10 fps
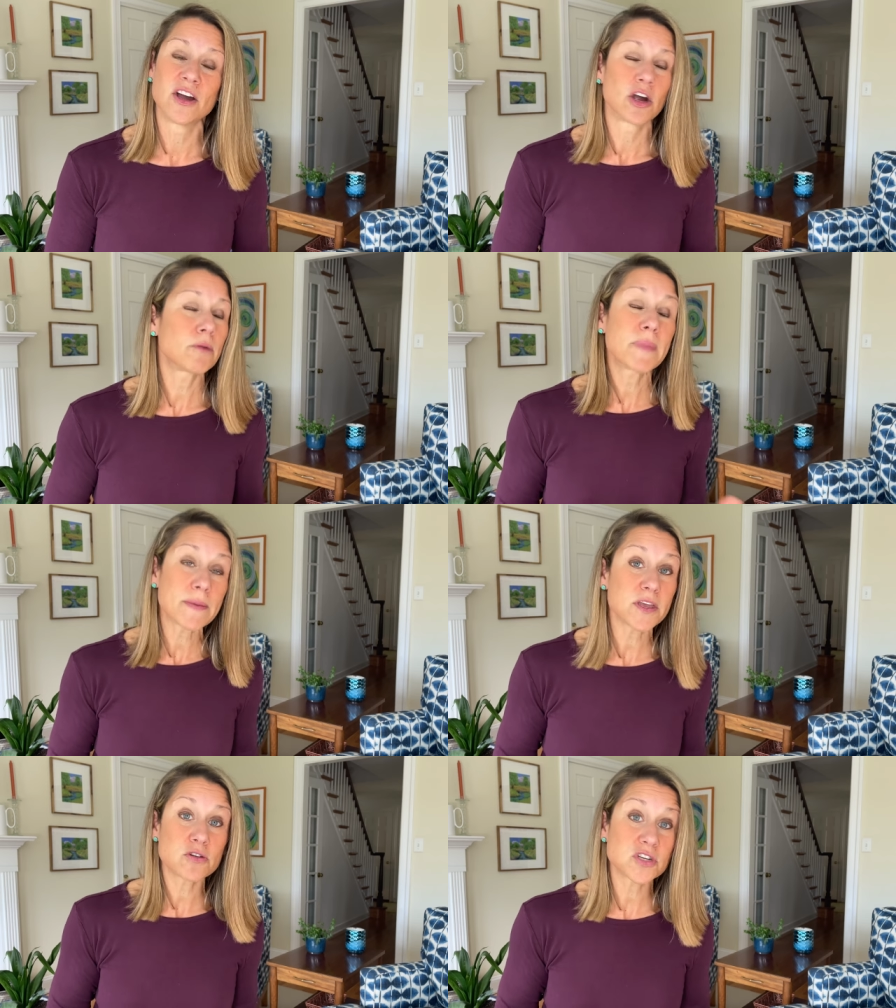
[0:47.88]
or
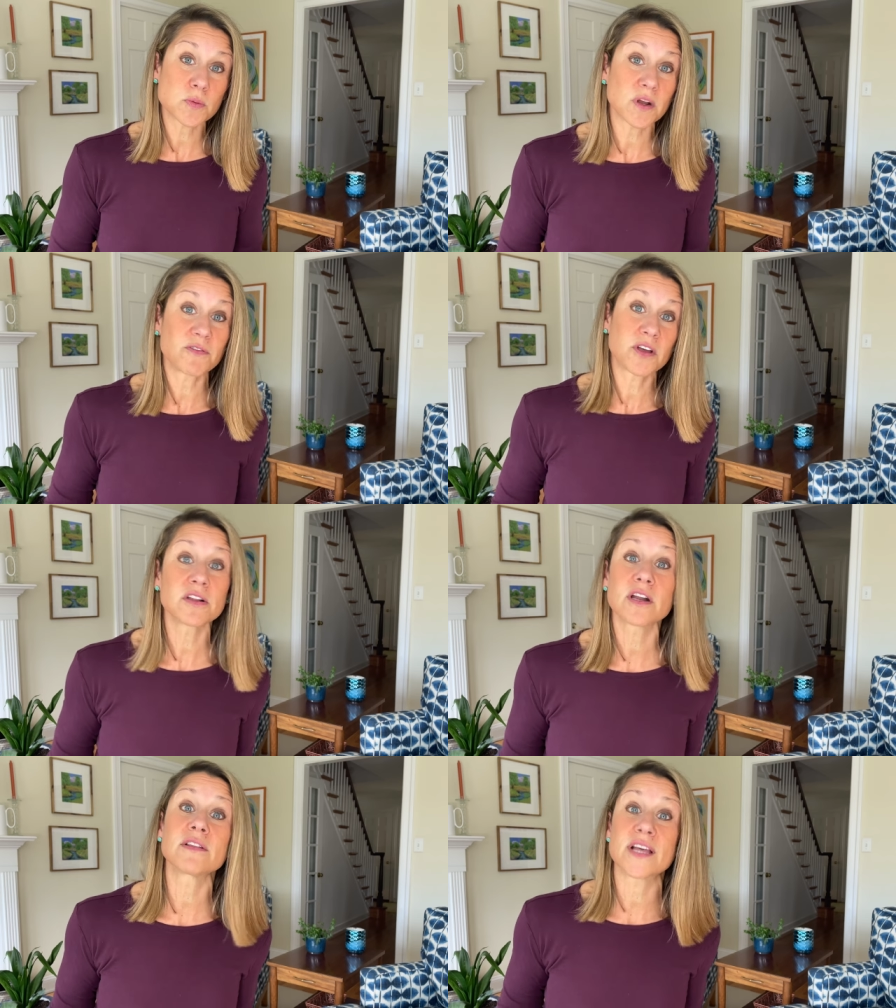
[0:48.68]
maybe you just want to feel a
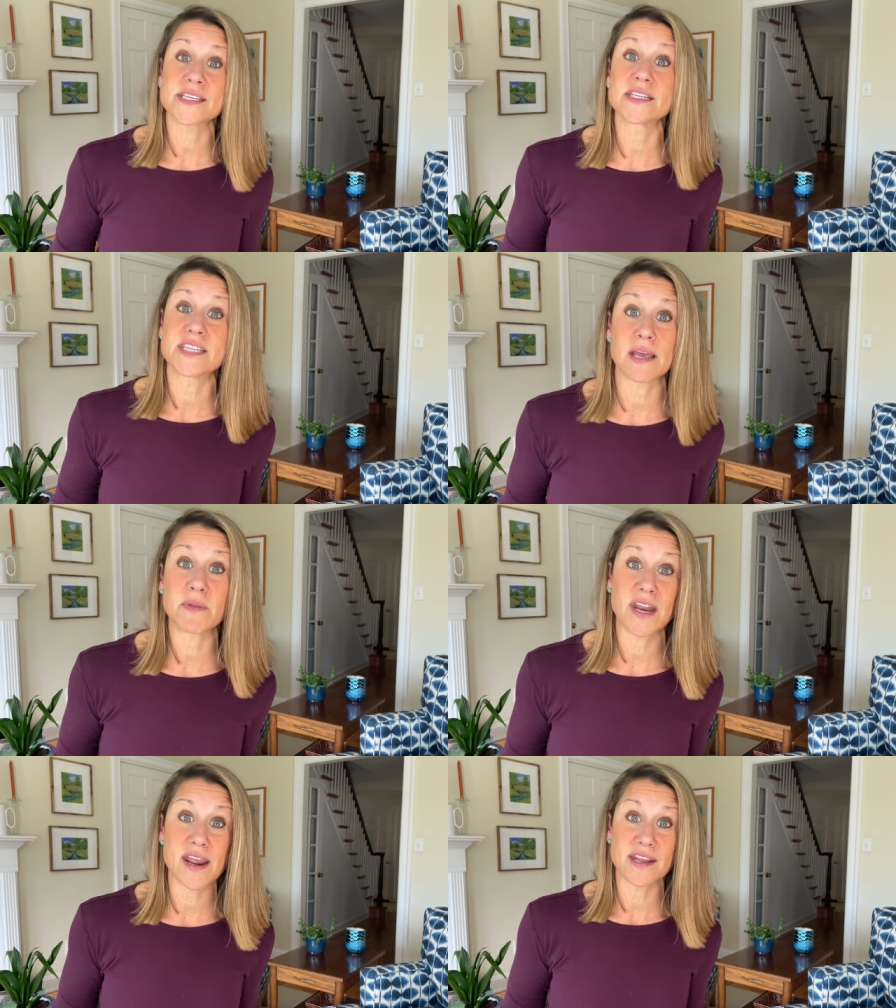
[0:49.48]
little less
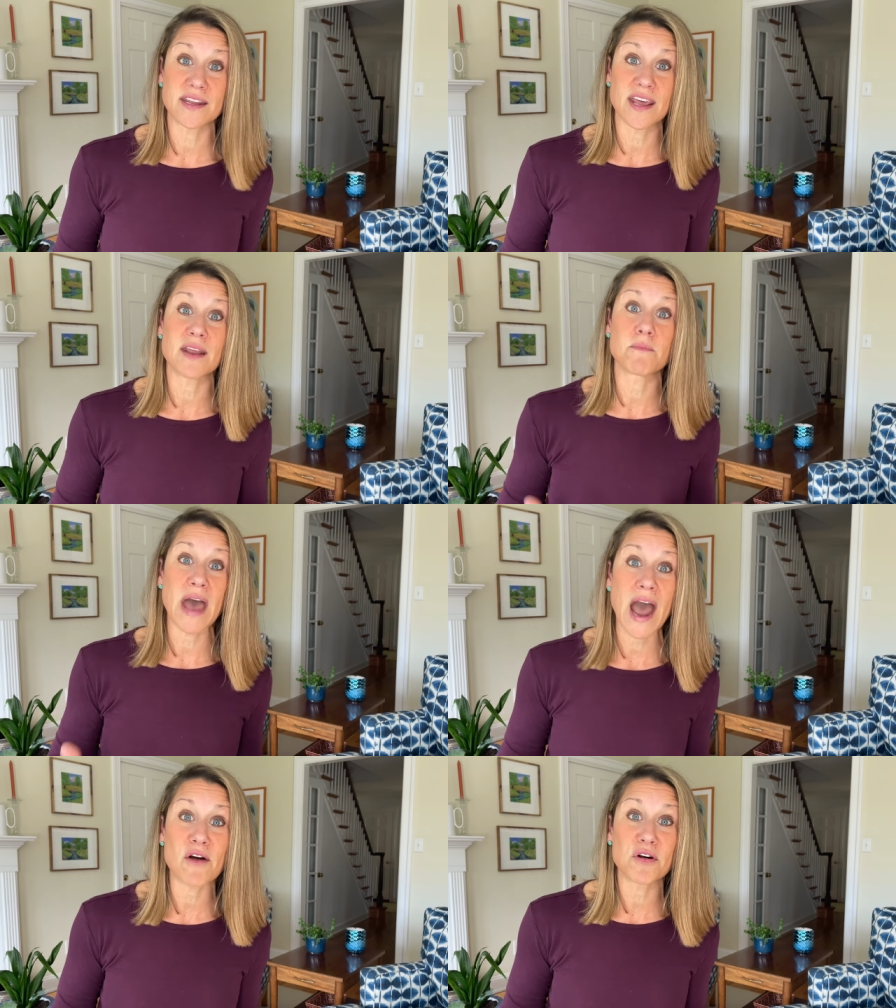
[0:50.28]
intimidated and
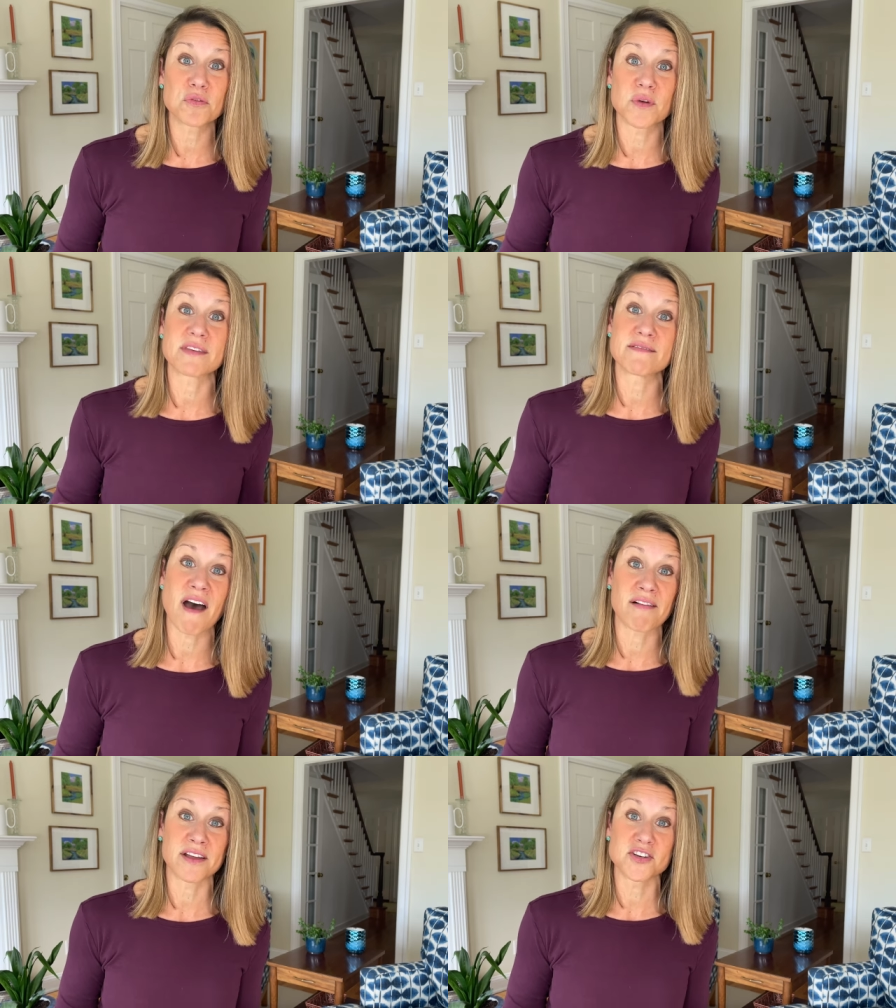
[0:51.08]
empowered with the
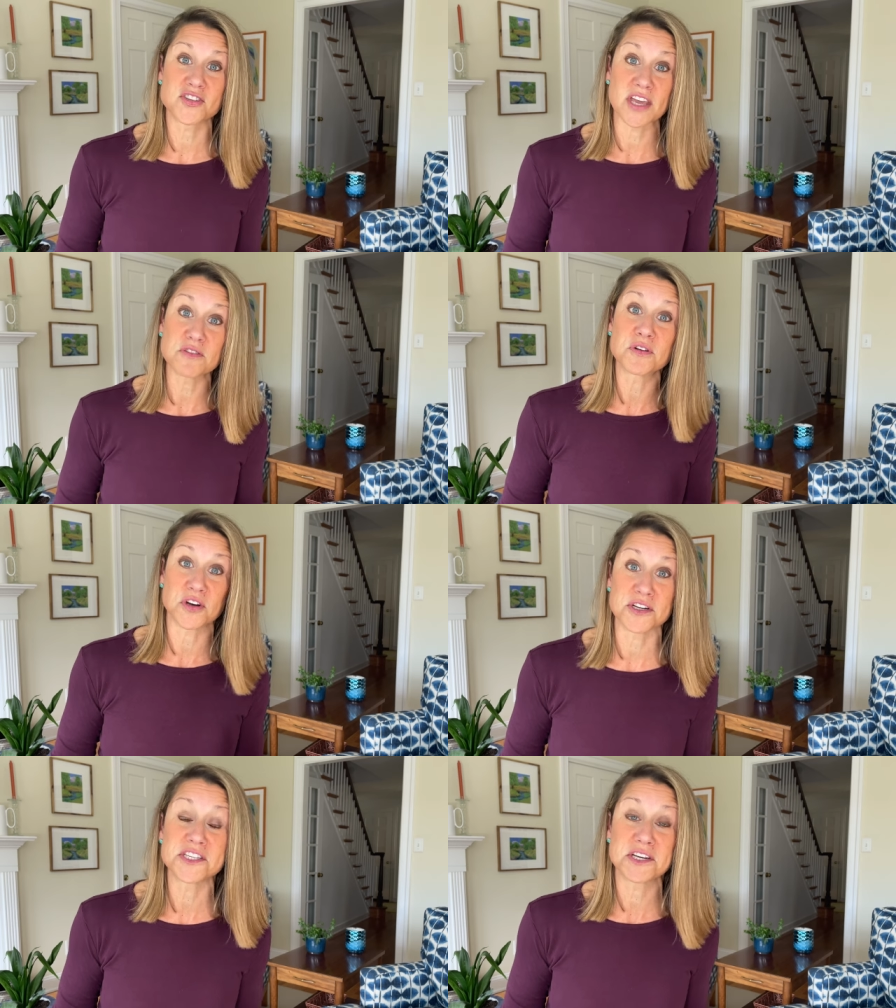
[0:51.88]
knowledge that you
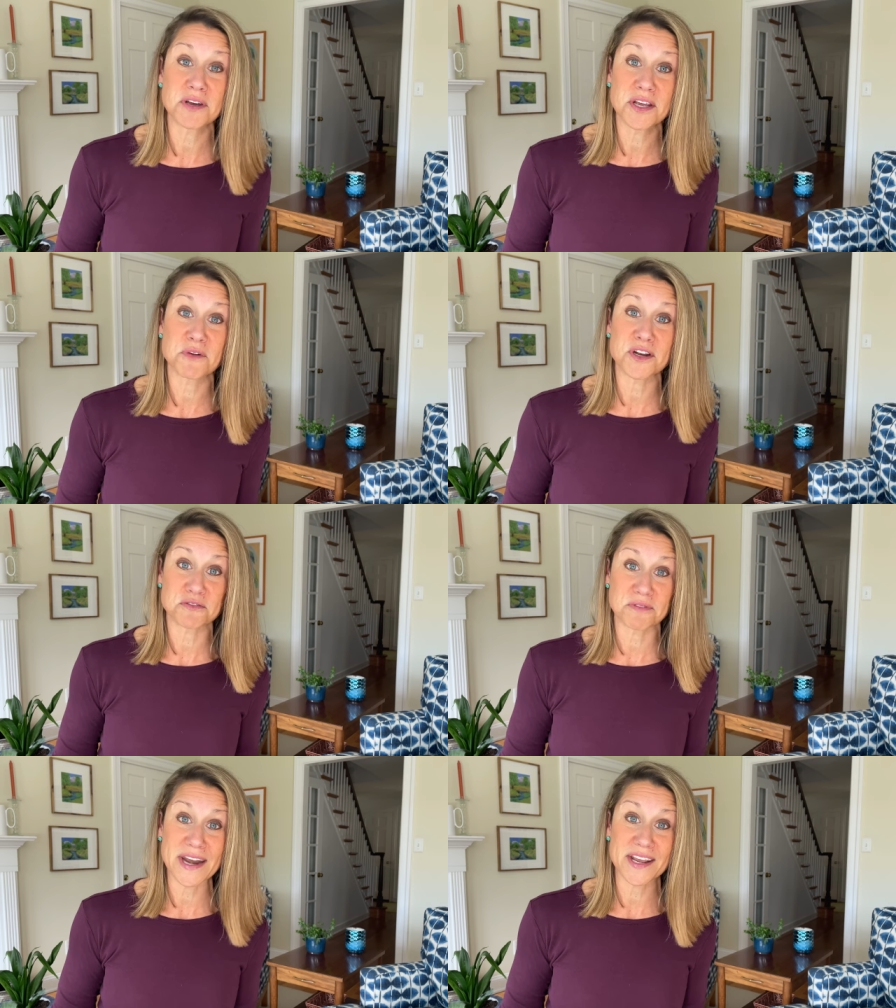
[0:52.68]
could do it when
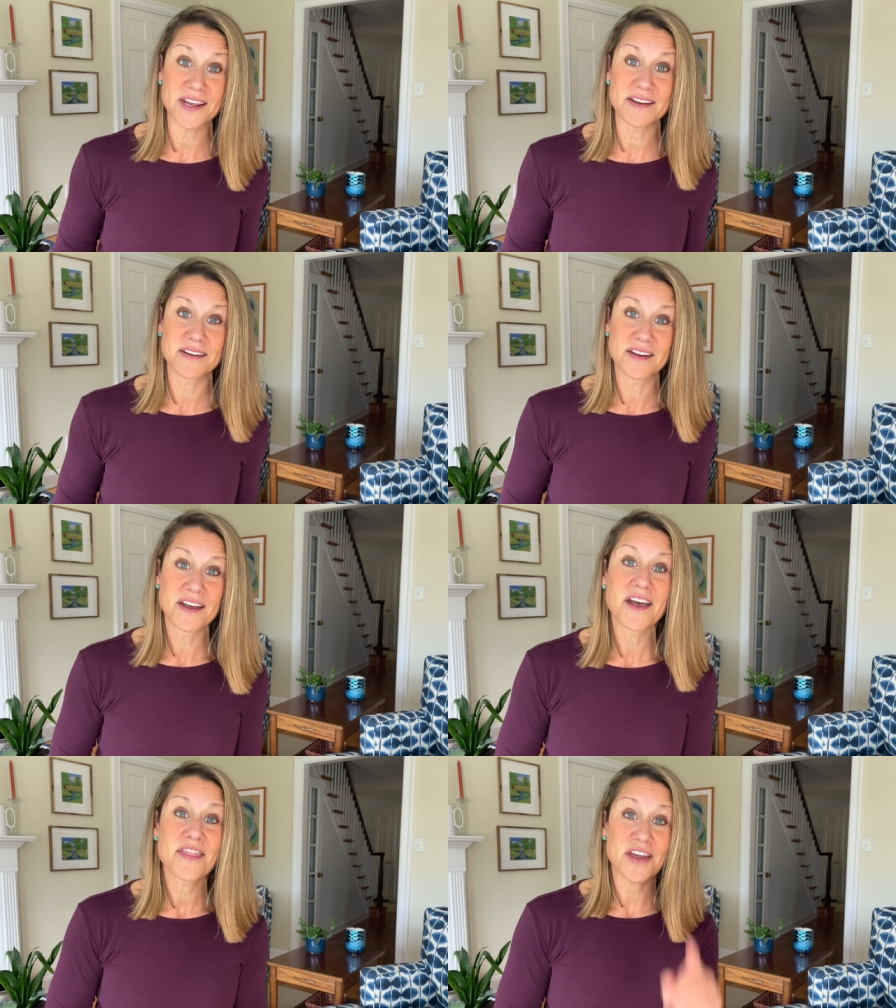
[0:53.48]
you're ready,
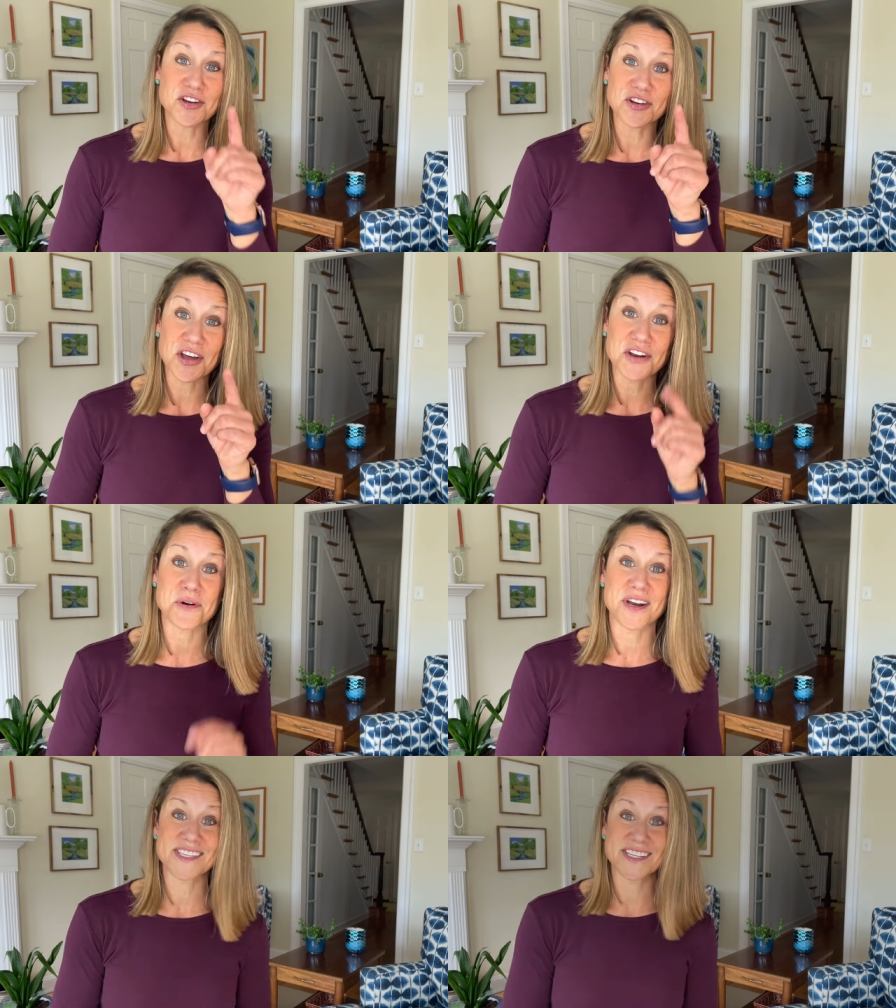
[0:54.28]
then you're going to
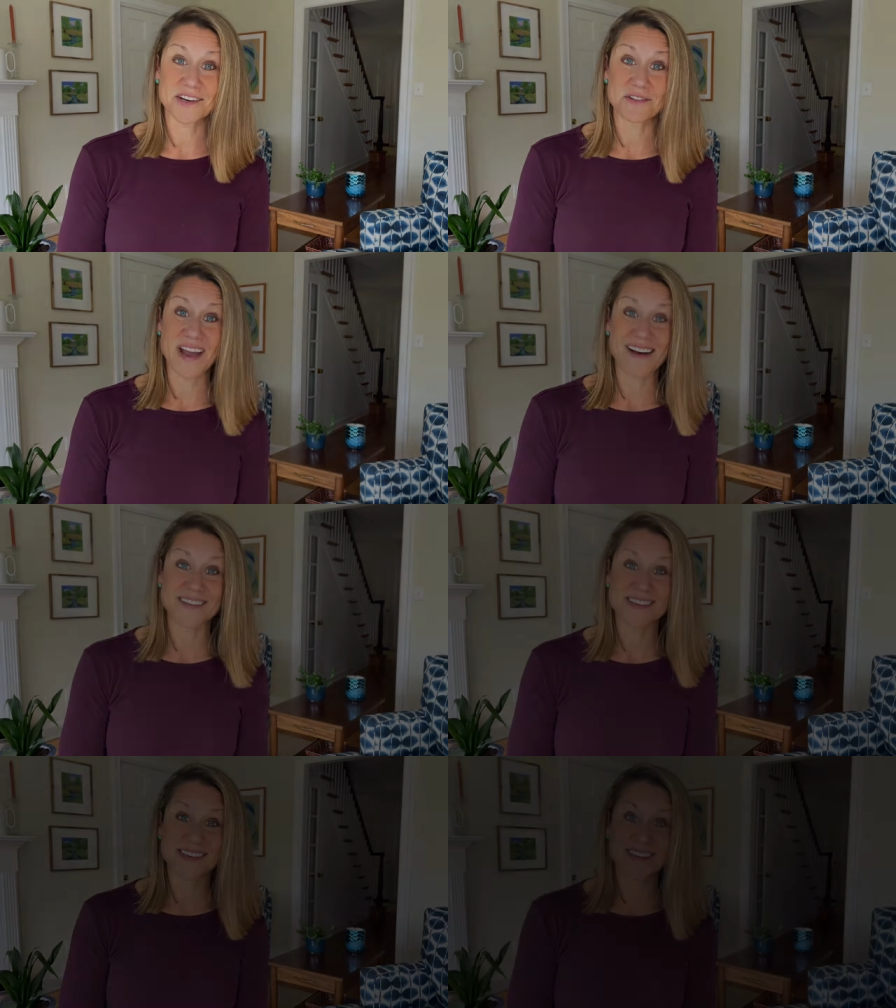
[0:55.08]
want to stick around.